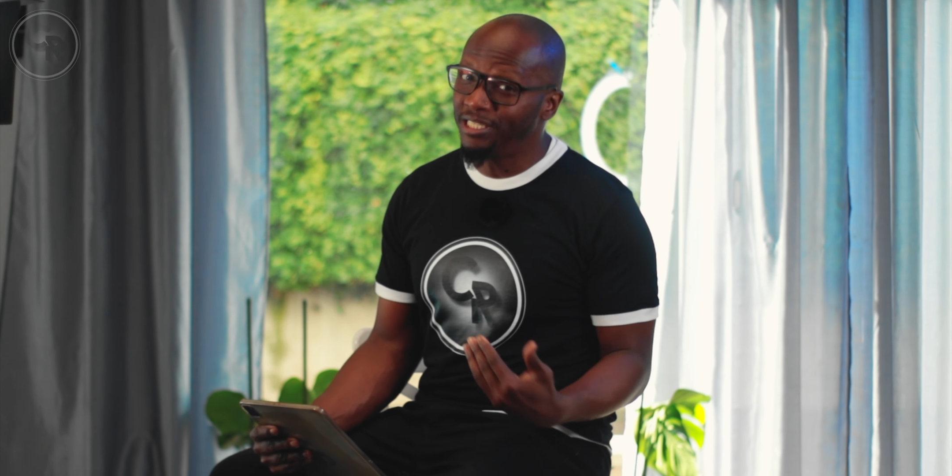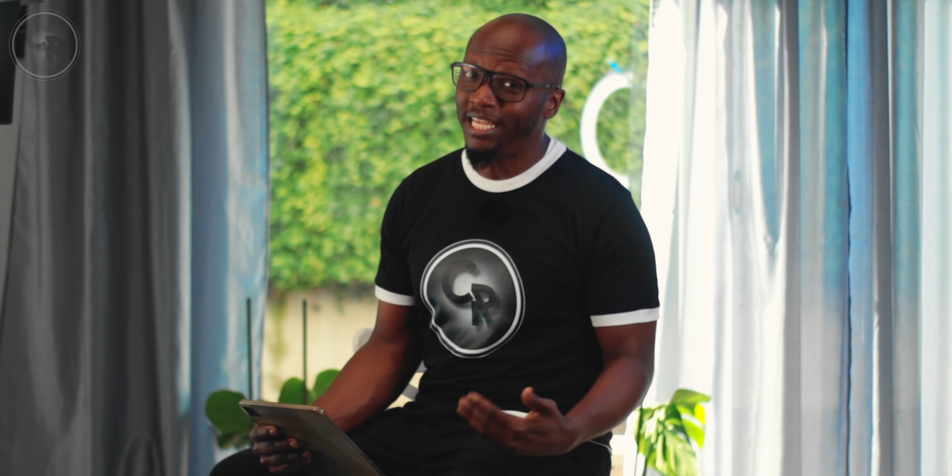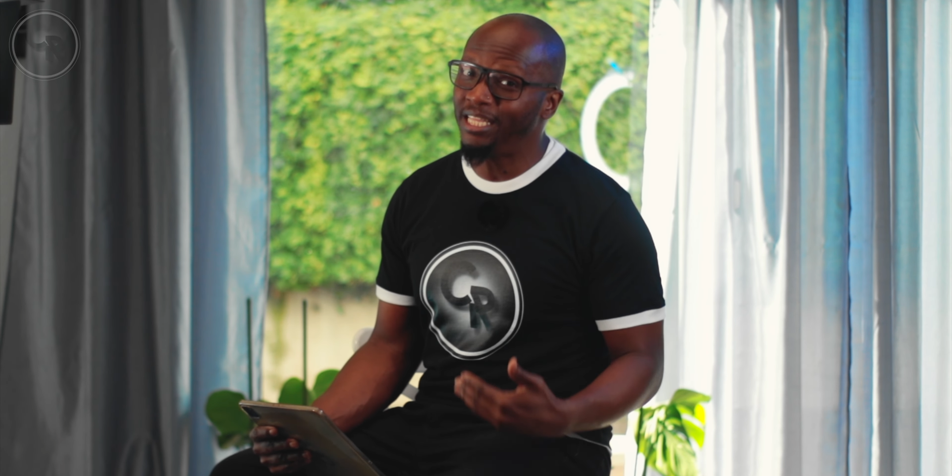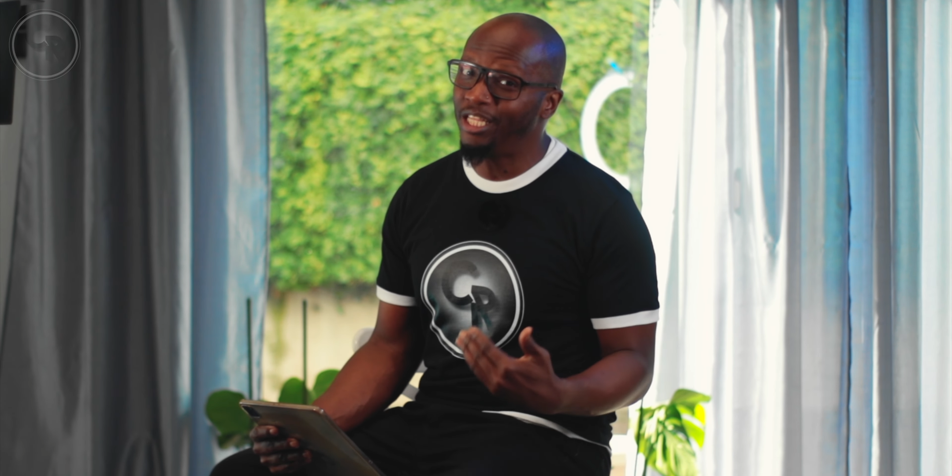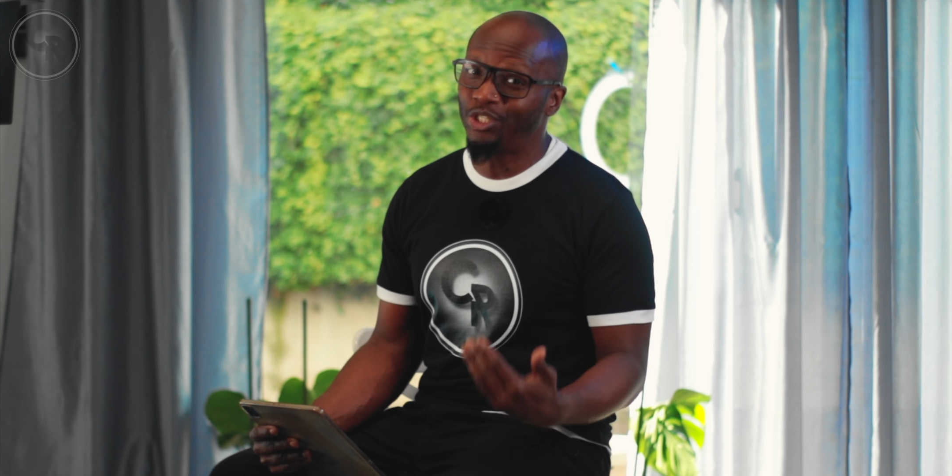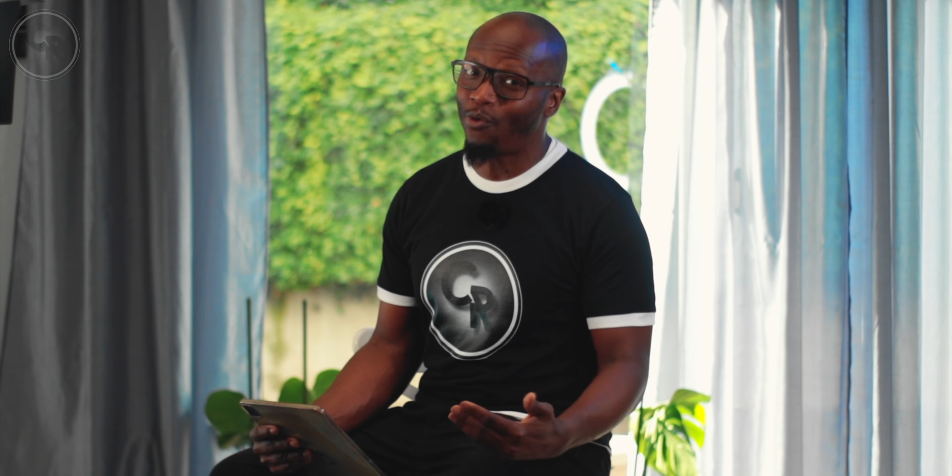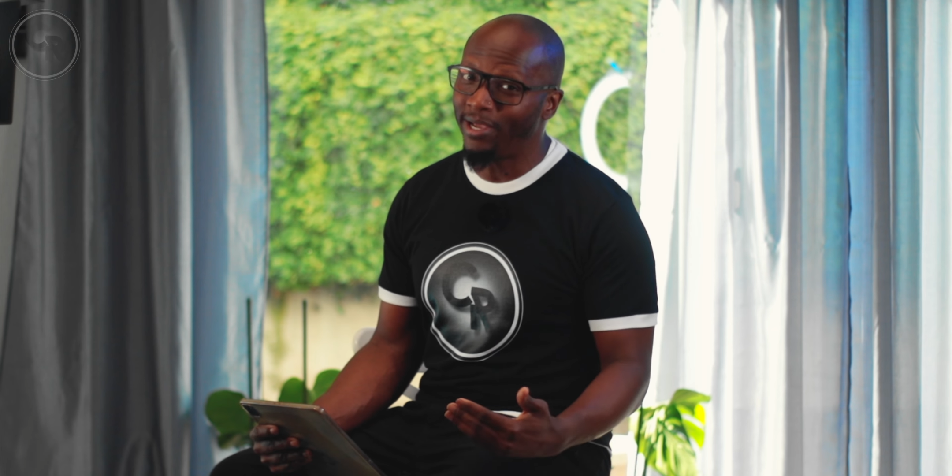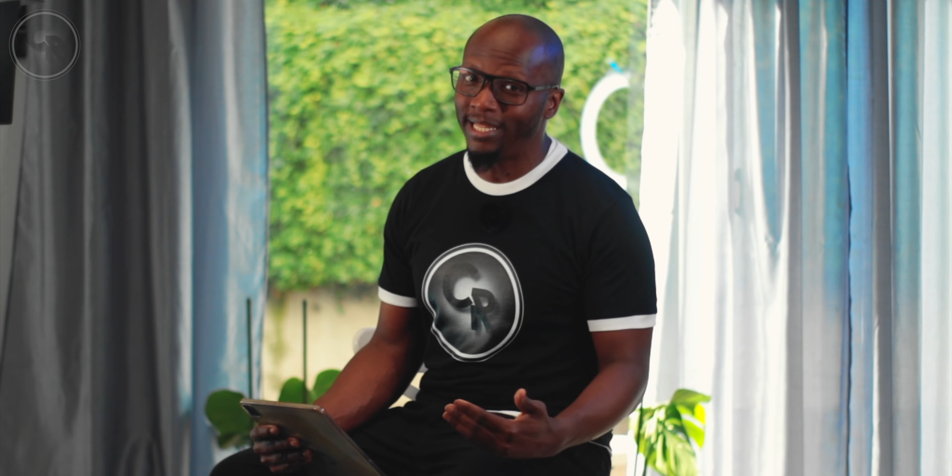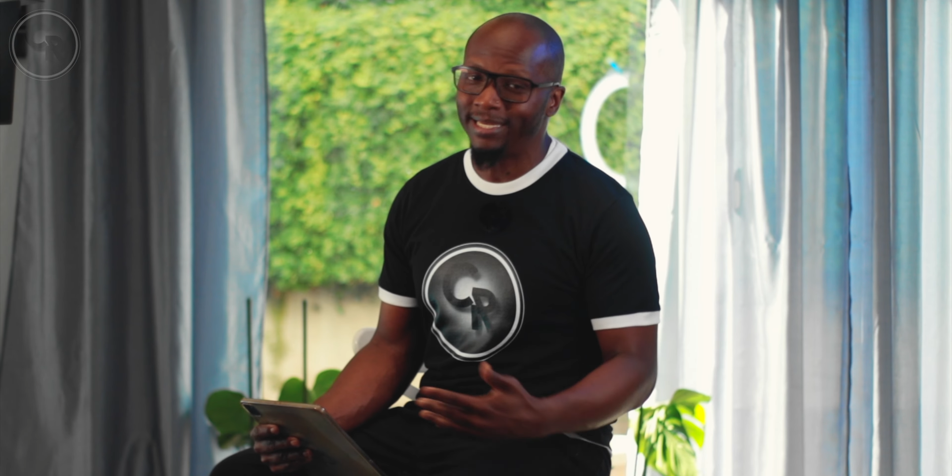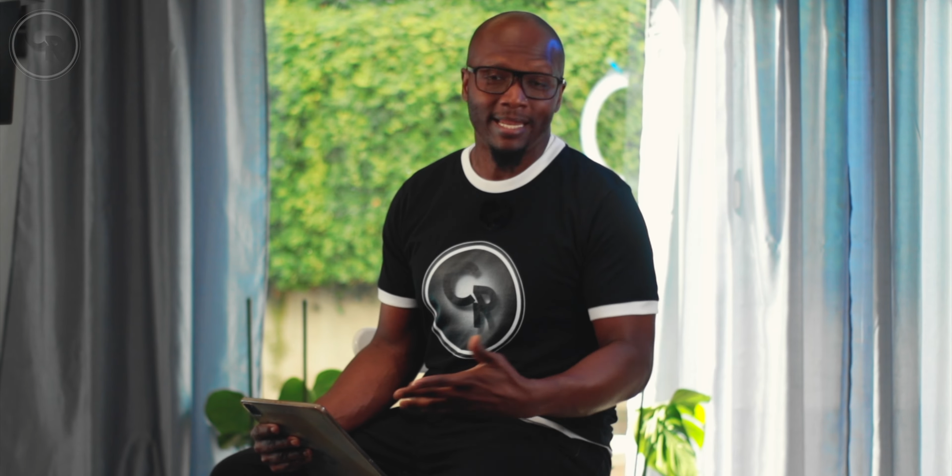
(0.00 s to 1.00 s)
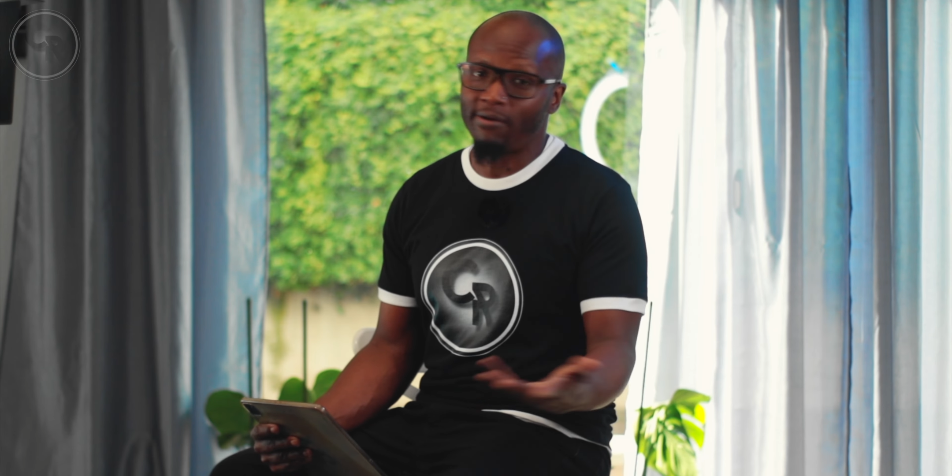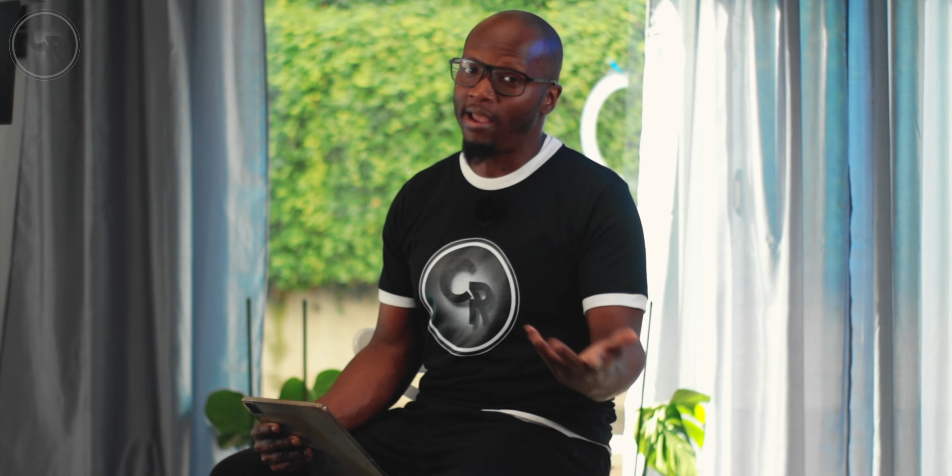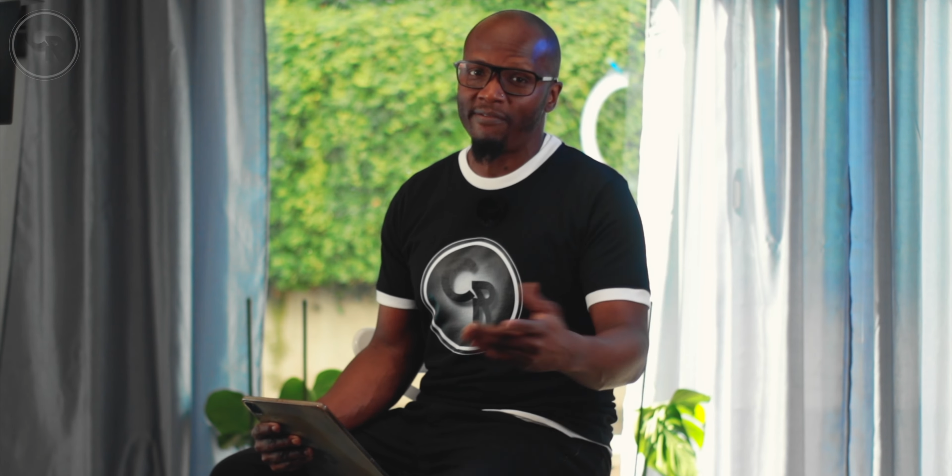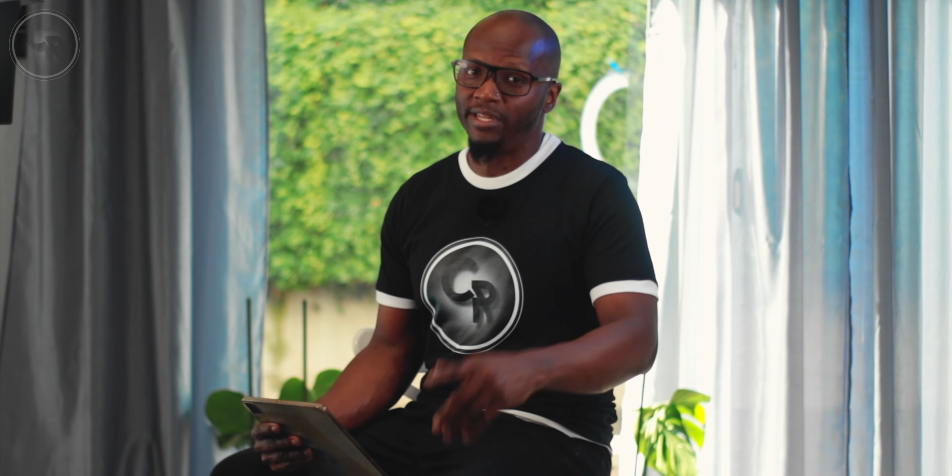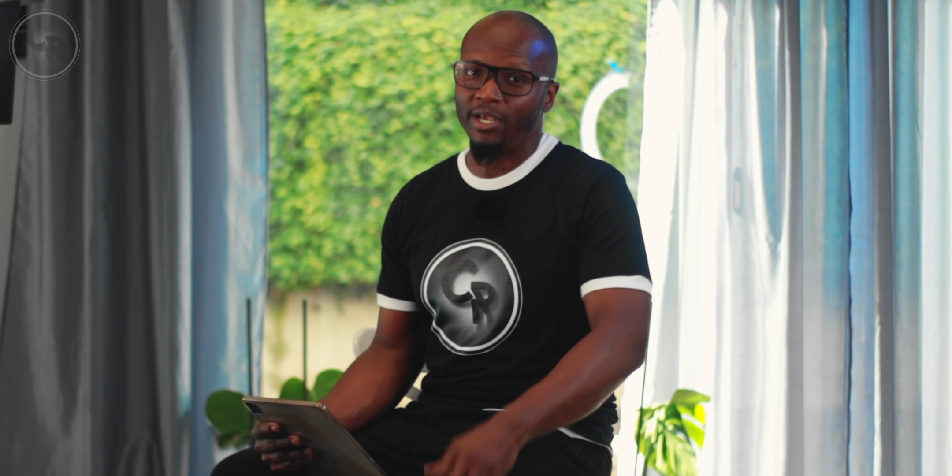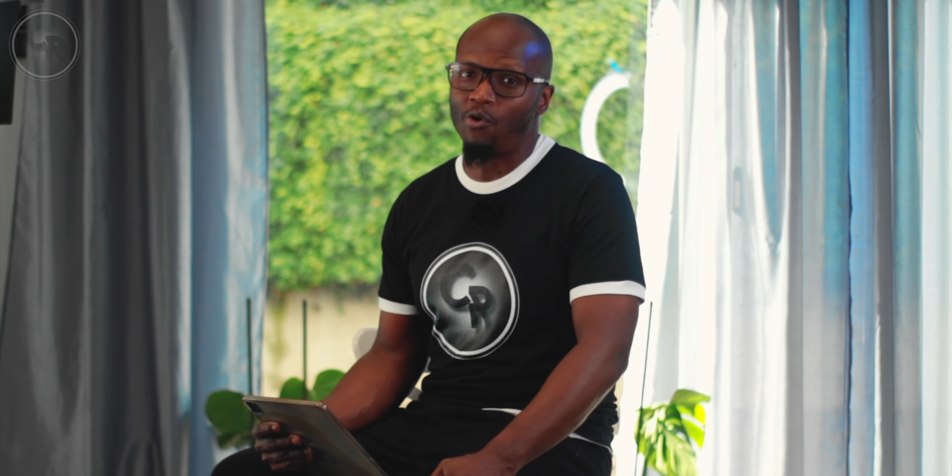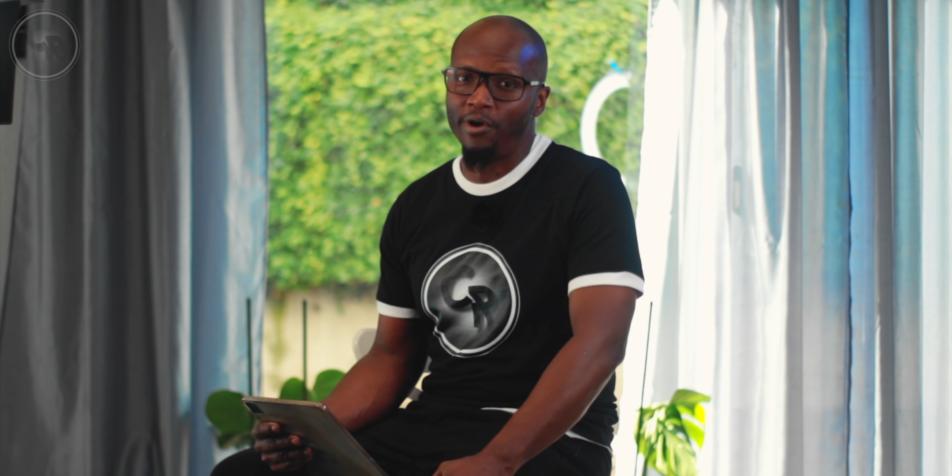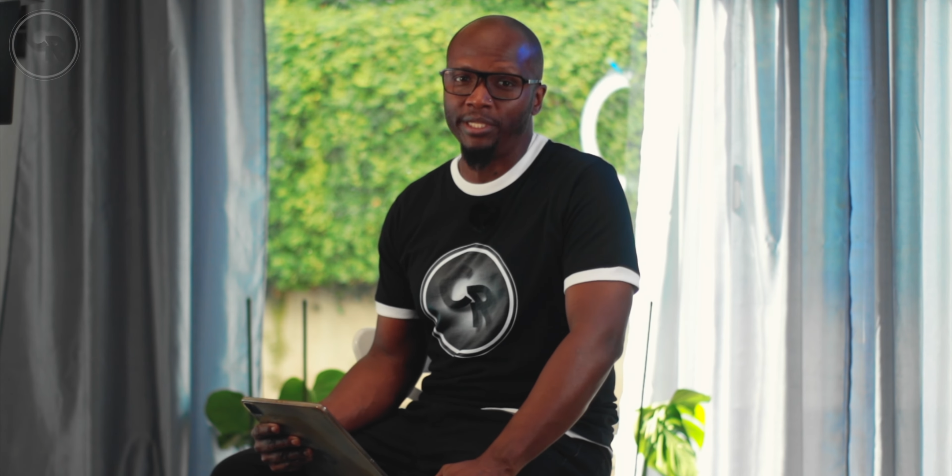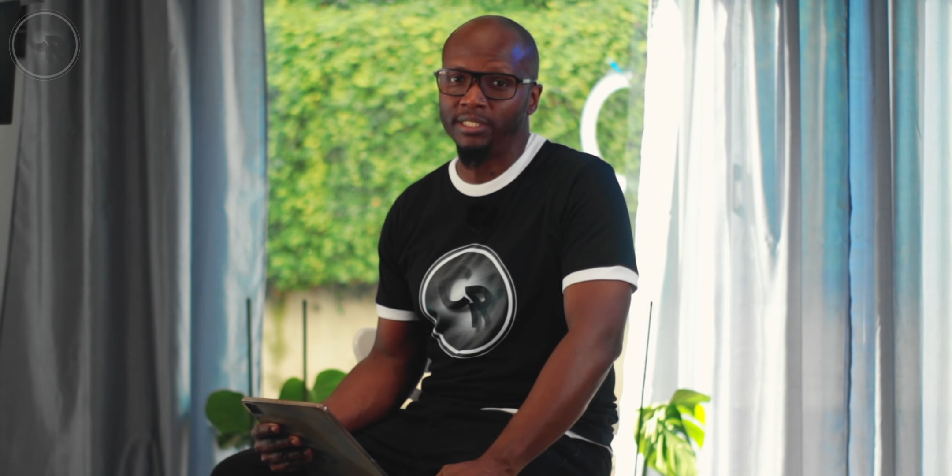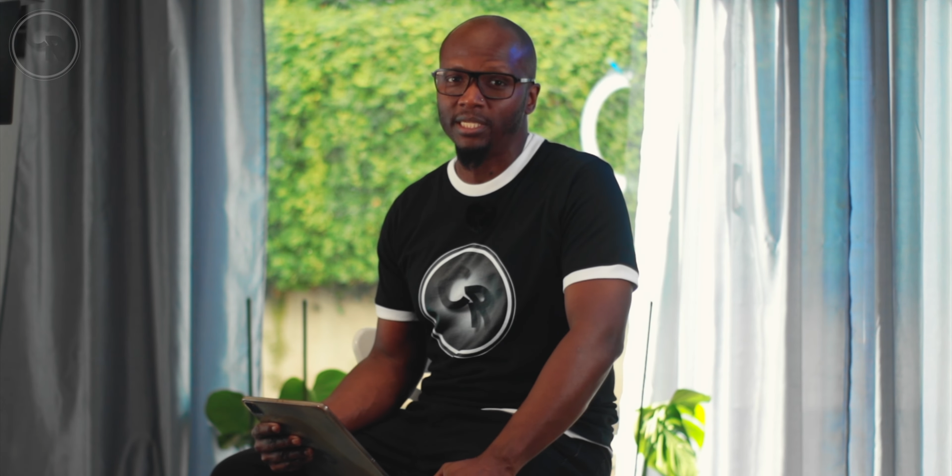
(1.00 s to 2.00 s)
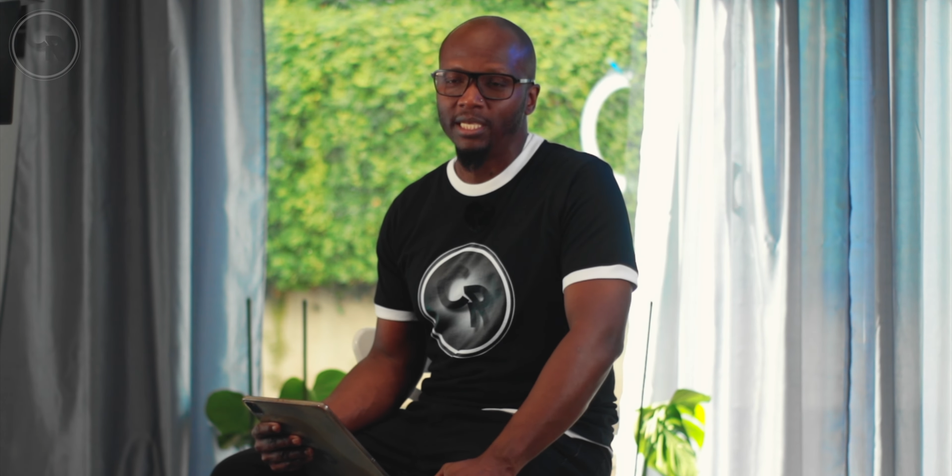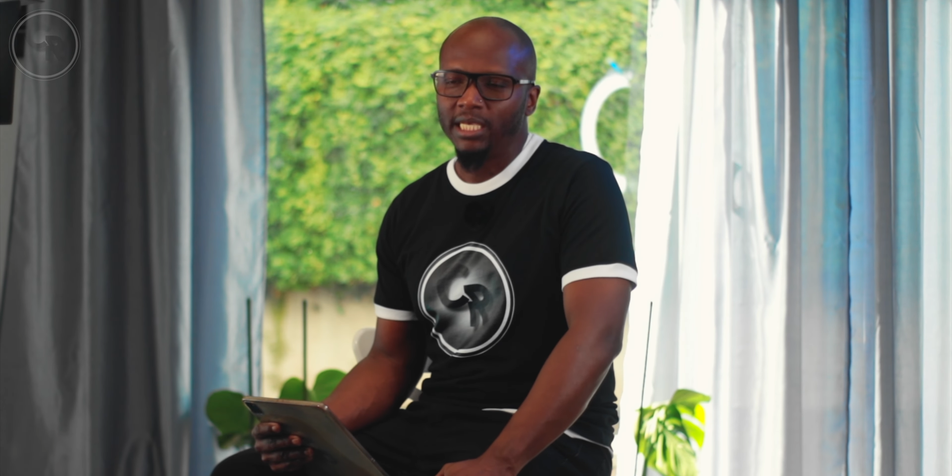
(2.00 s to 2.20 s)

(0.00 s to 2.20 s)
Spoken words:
need the toilet and I don't have any coins,